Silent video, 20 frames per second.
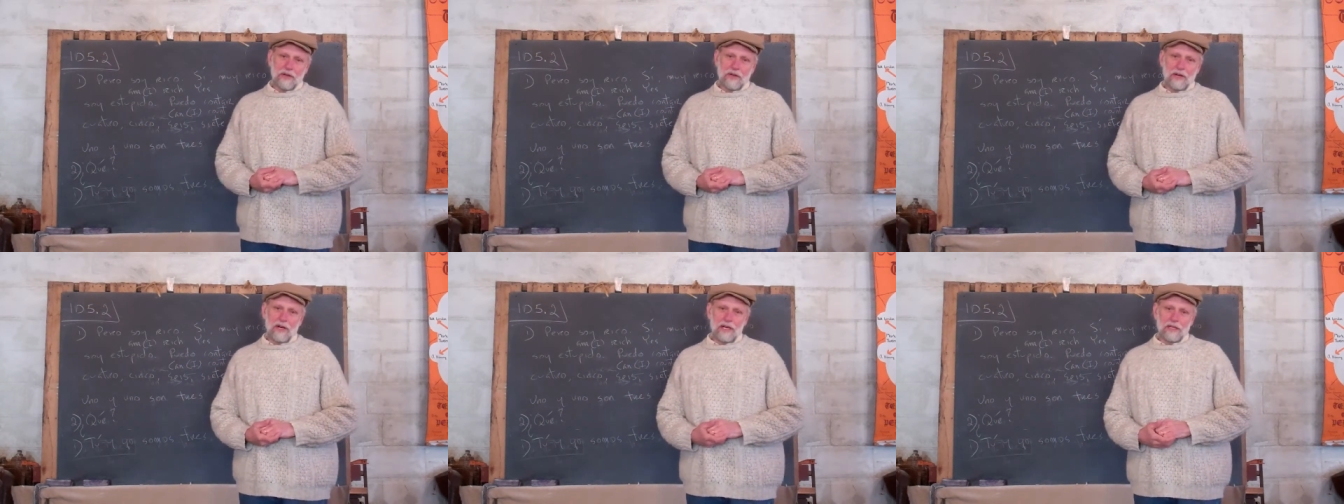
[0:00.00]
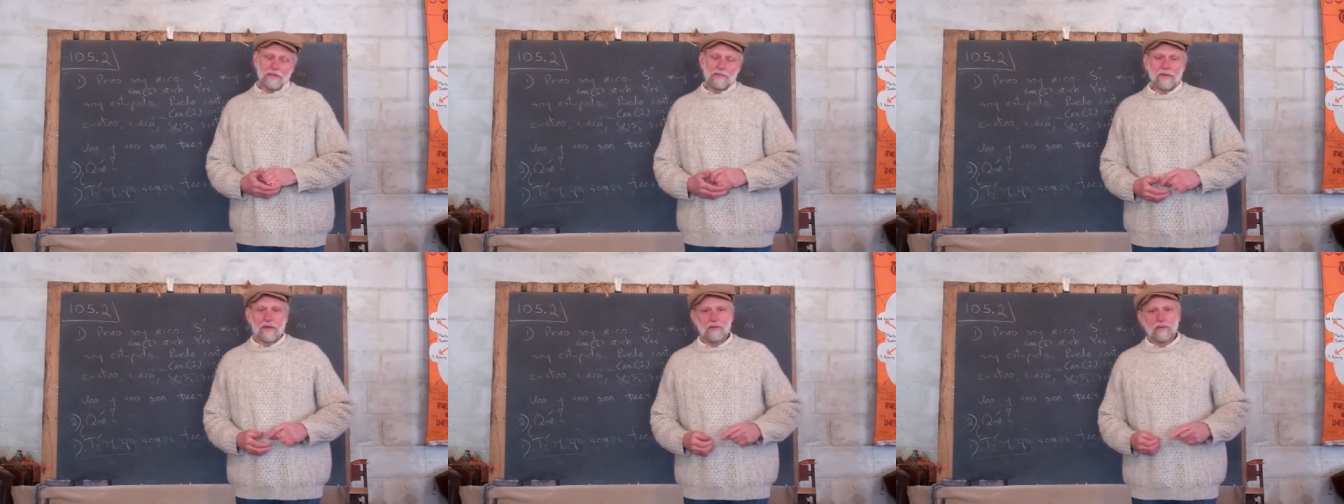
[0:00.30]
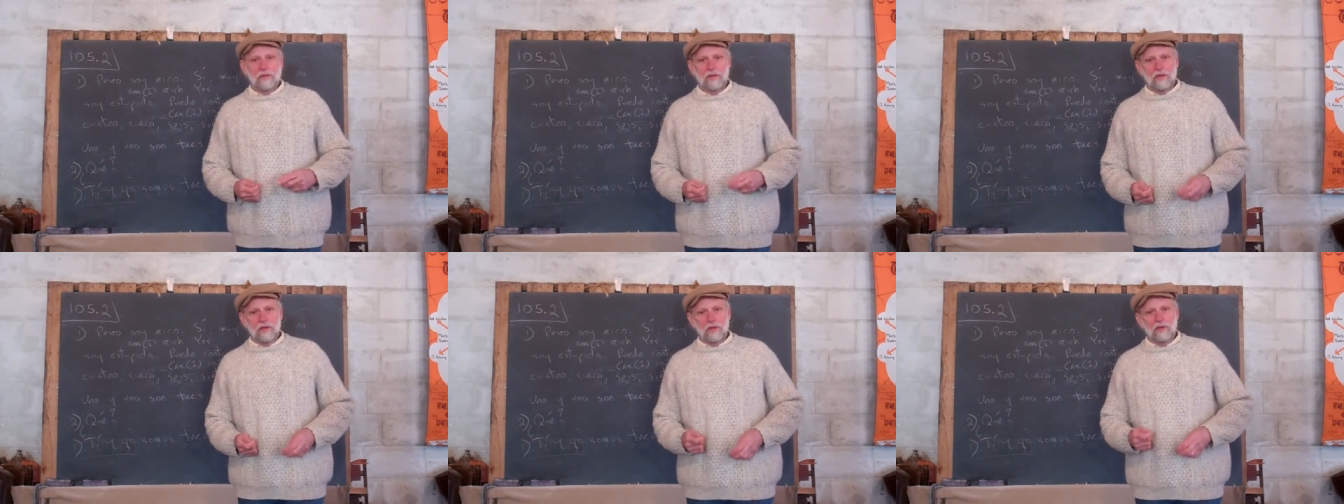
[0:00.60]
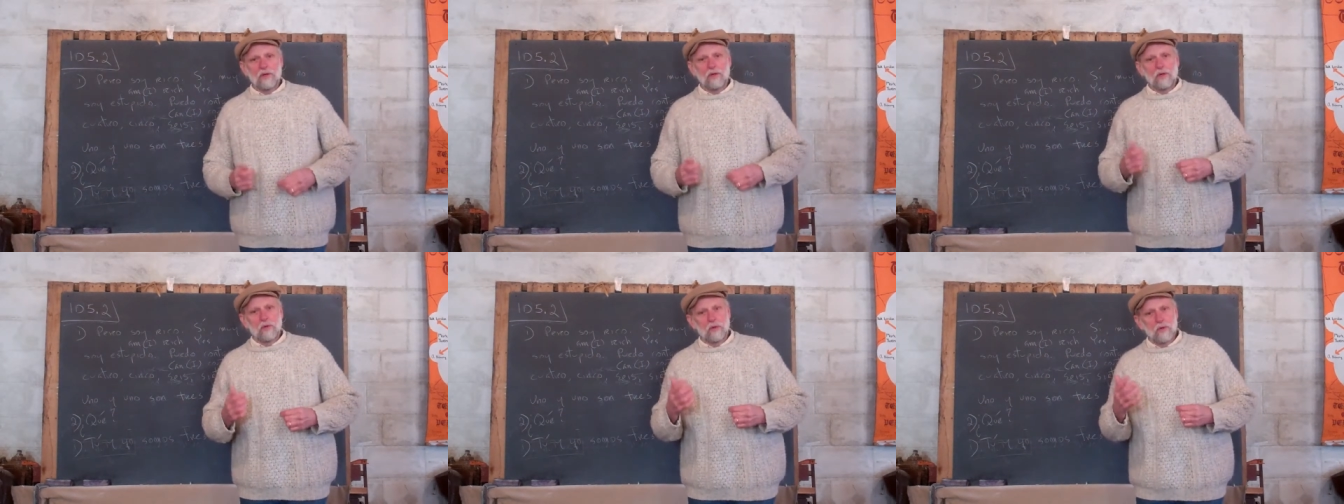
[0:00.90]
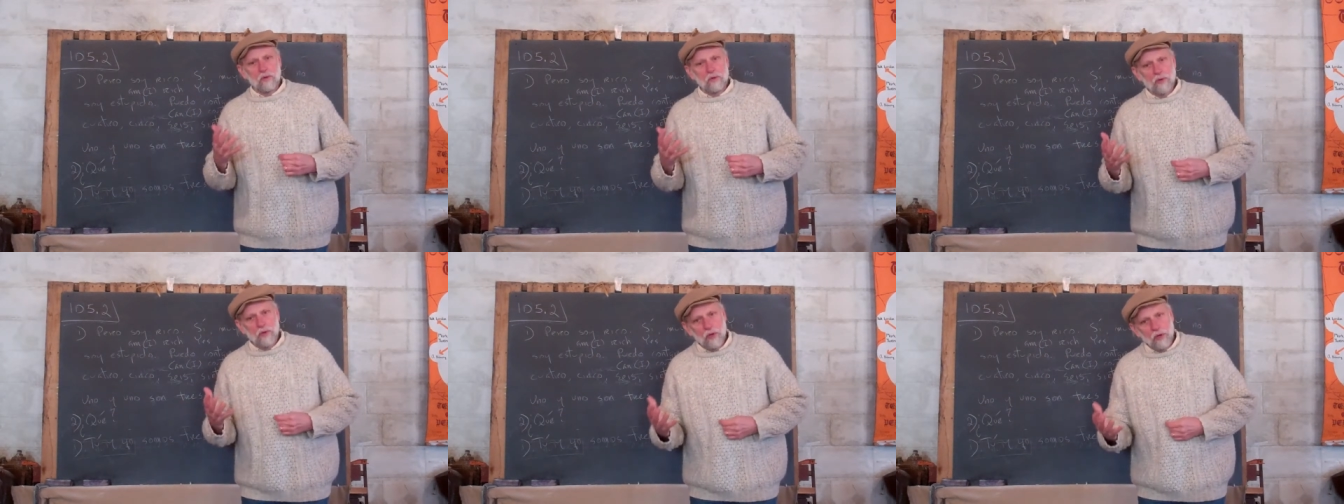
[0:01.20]
not, here we go.
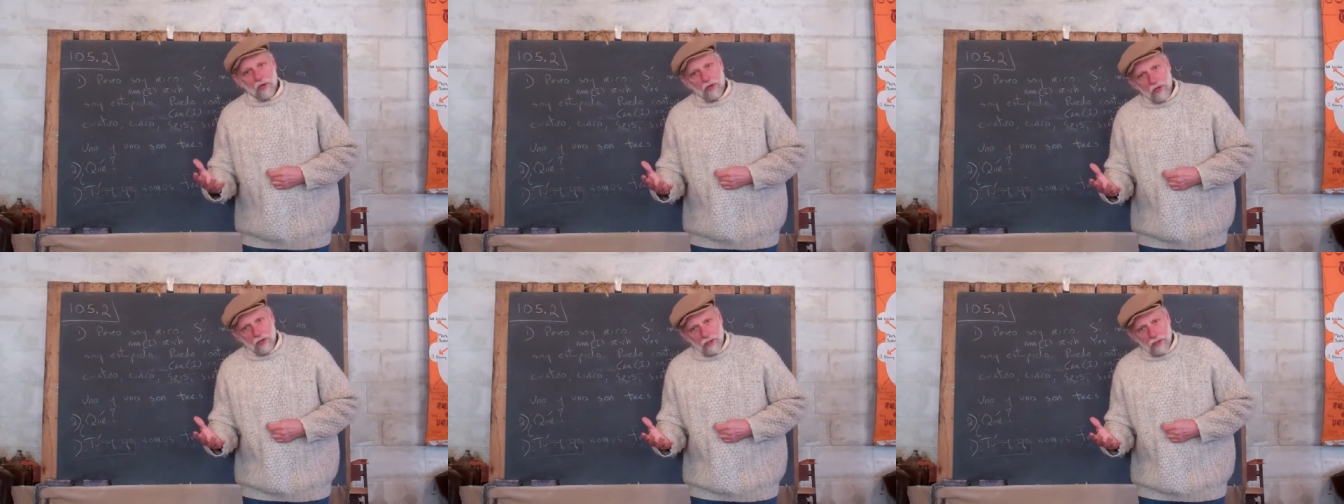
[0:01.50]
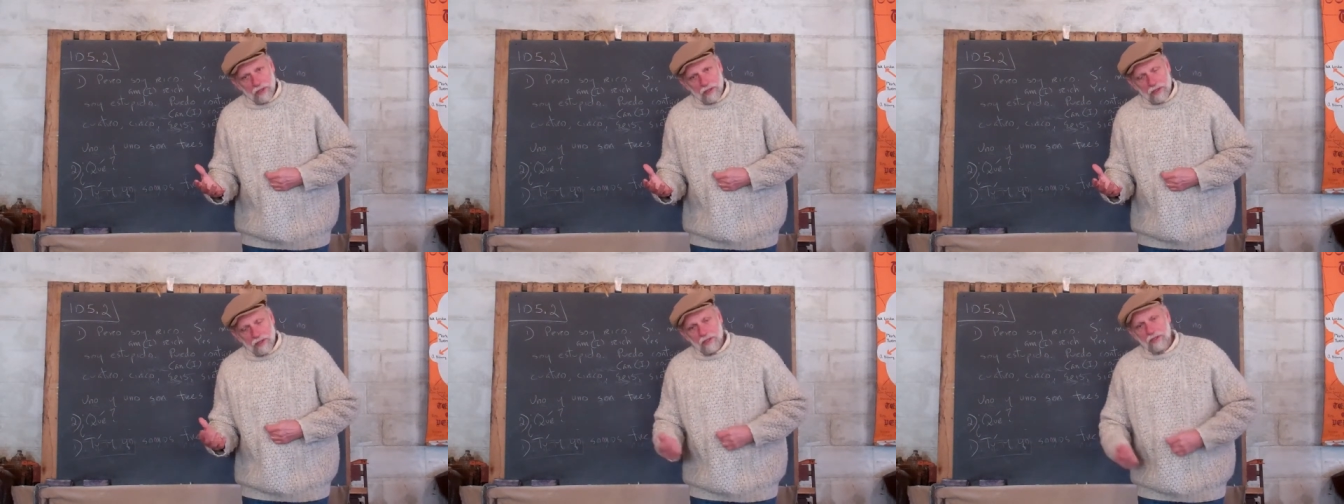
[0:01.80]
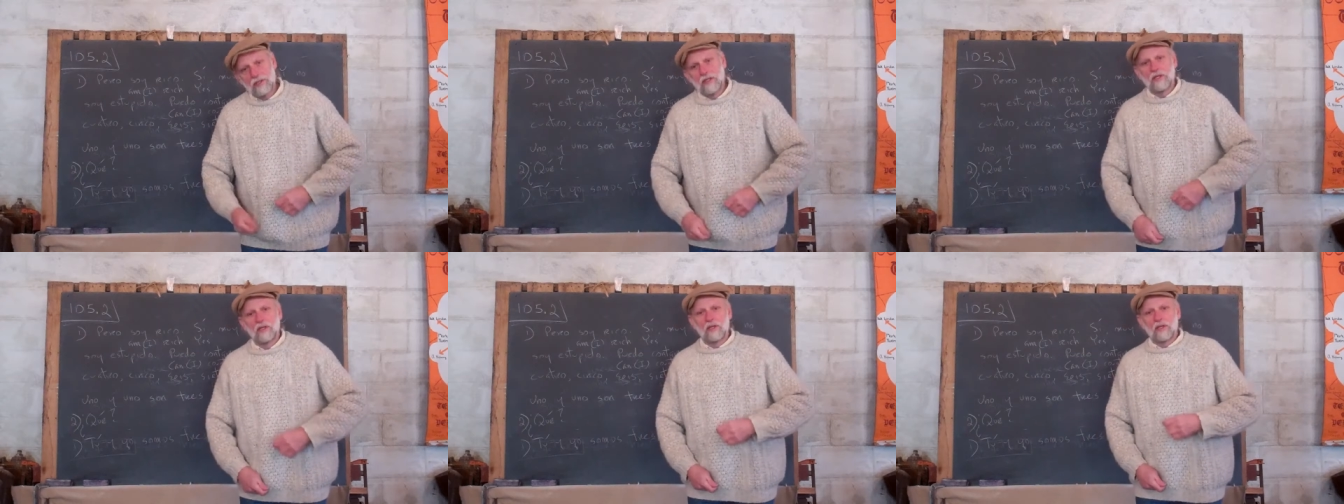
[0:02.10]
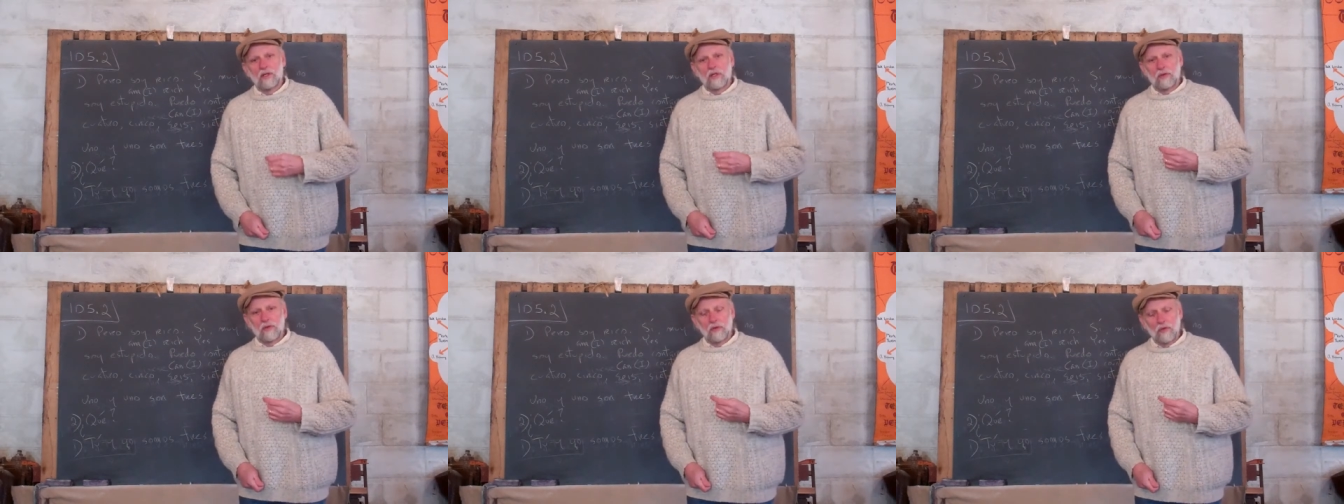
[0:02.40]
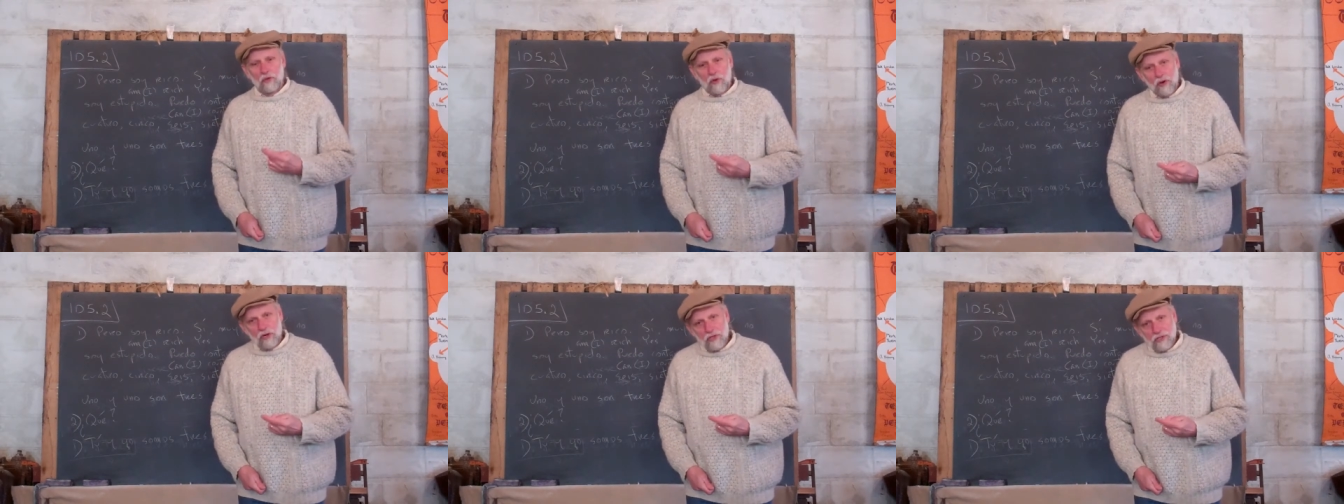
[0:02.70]
Uno,
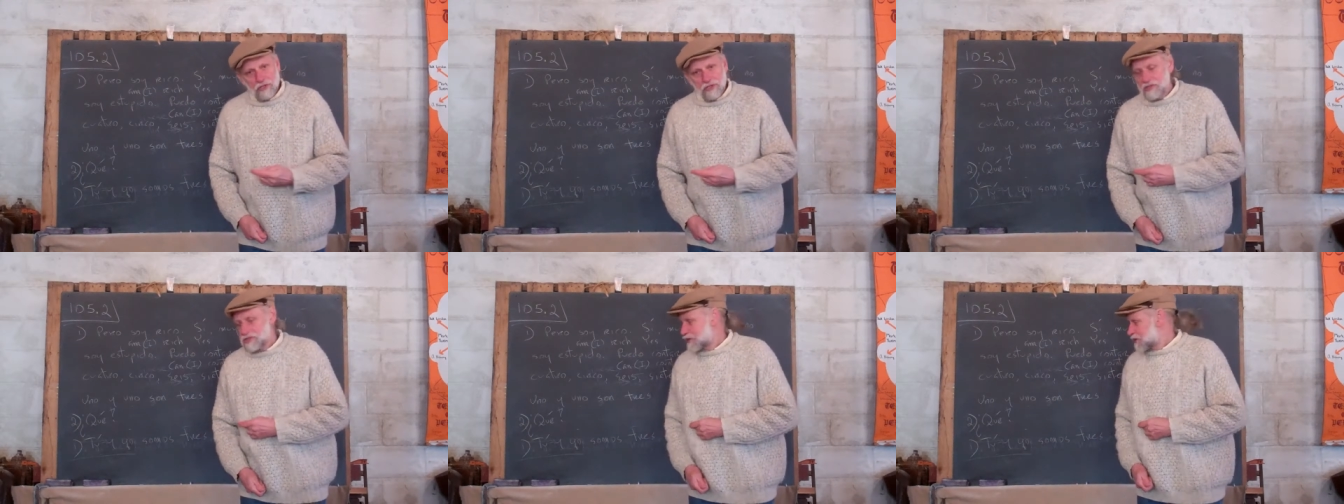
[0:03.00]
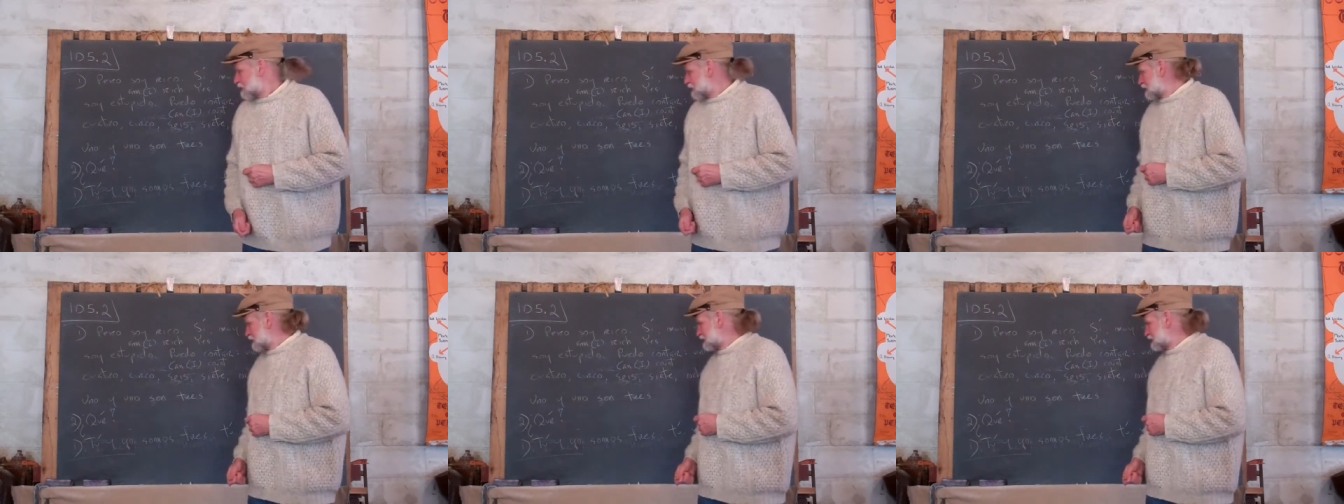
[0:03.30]
dos,